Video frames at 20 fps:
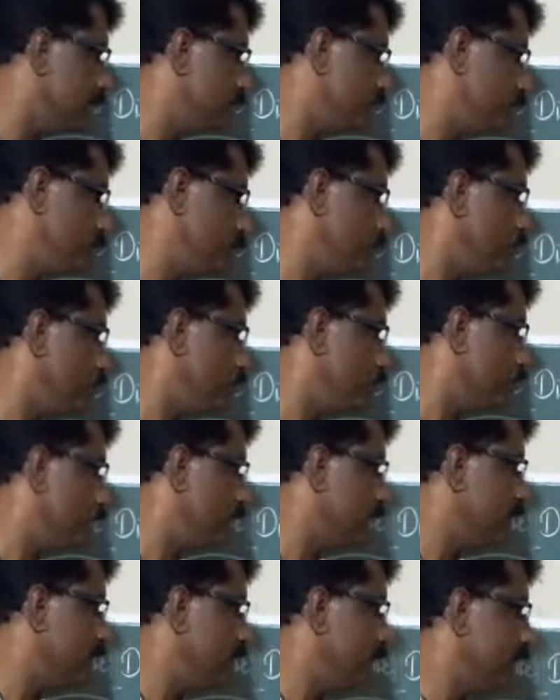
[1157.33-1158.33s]
2
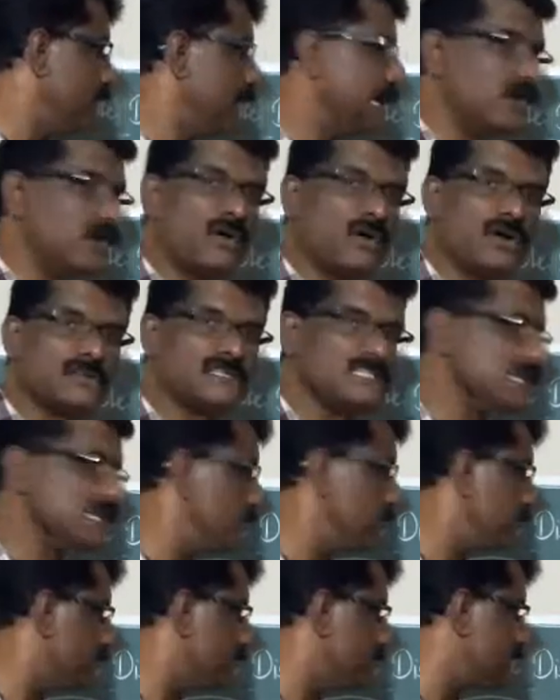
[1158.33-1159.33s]
and
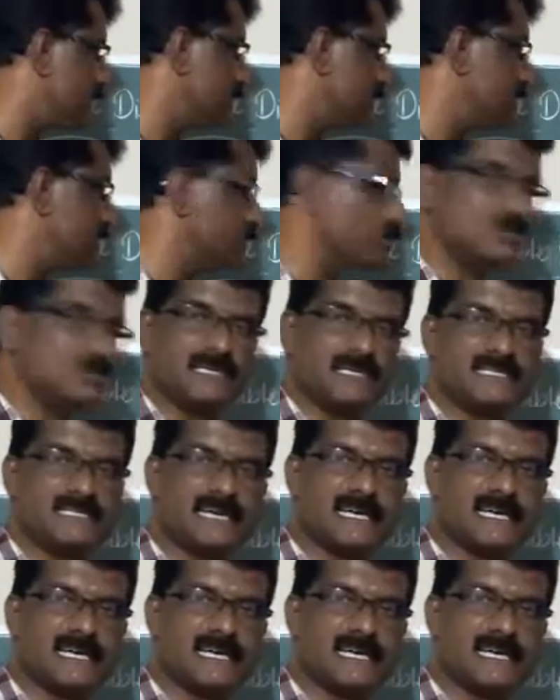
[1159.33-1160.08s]
oxygen becomes 6. 2 3s are